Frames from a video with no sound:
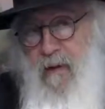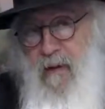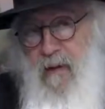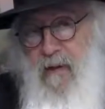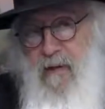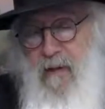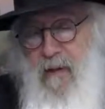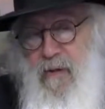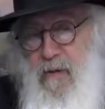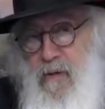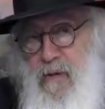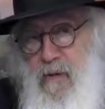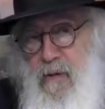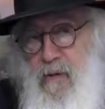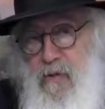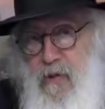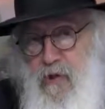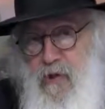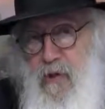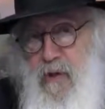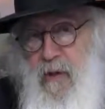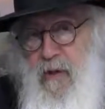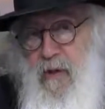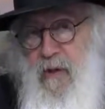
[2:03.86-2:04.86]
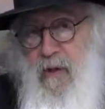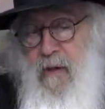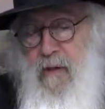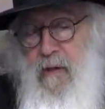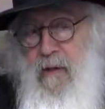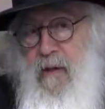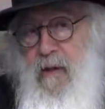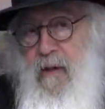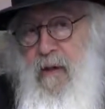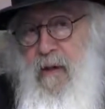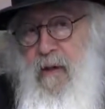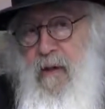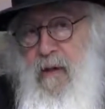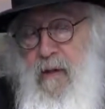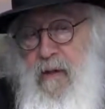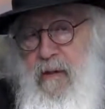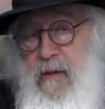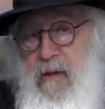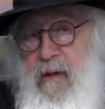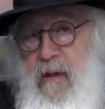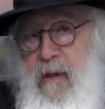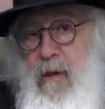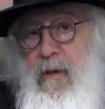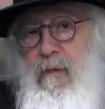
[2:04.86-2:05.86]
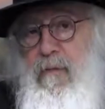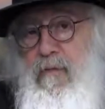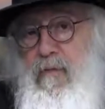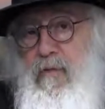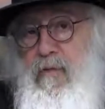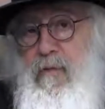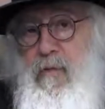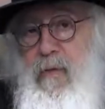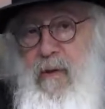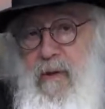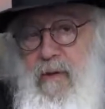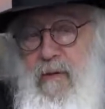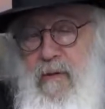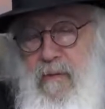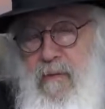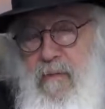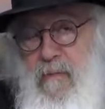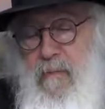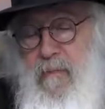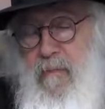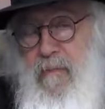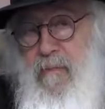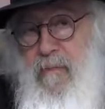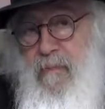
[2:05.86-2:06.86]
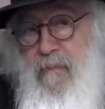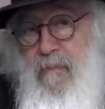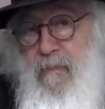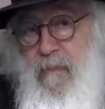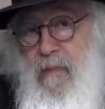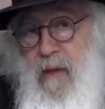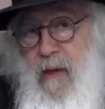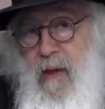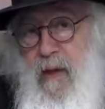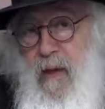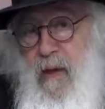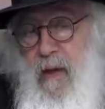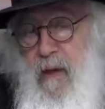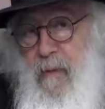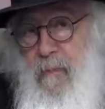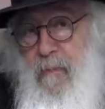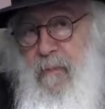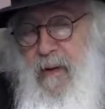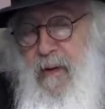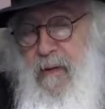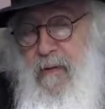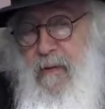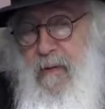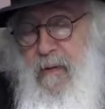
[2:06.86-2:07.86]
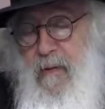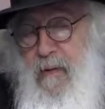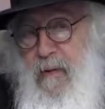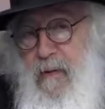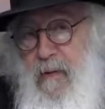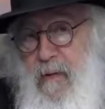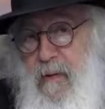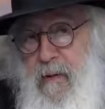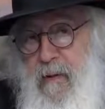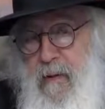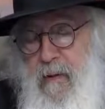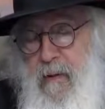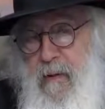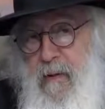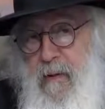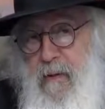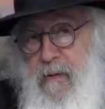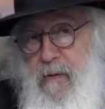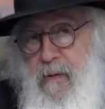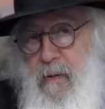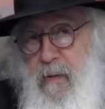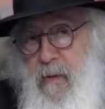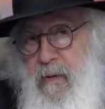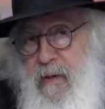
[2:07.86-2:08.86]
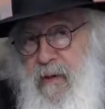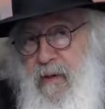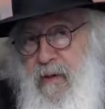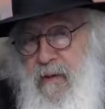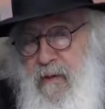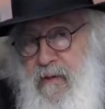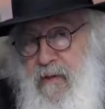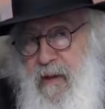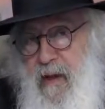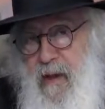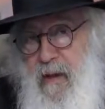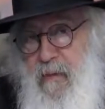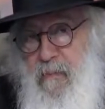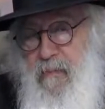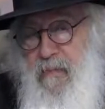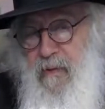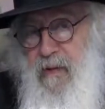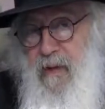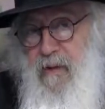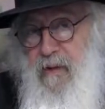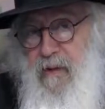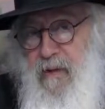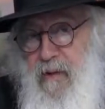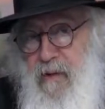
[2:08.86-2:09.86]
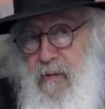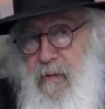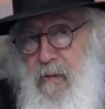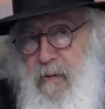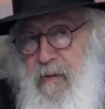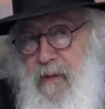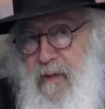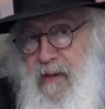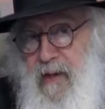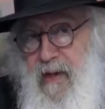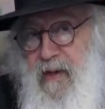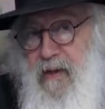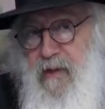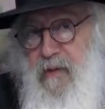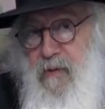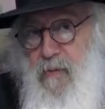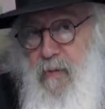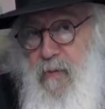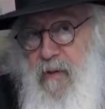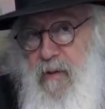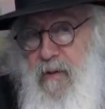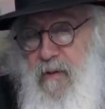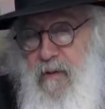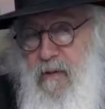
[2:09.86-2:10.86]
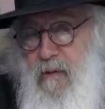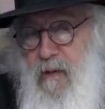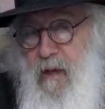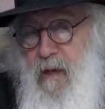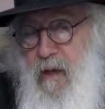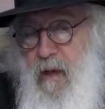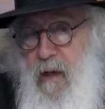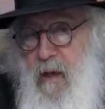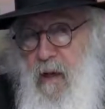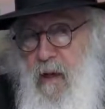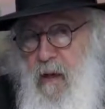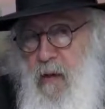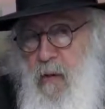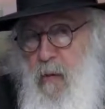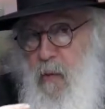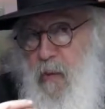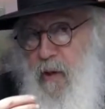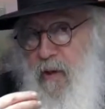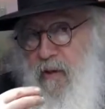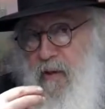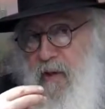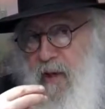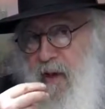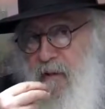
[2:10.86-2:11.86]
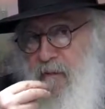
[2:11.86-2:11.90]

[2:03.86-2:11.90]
some spot in your mouth. He said, you know, children, they love sweets, but the only time that they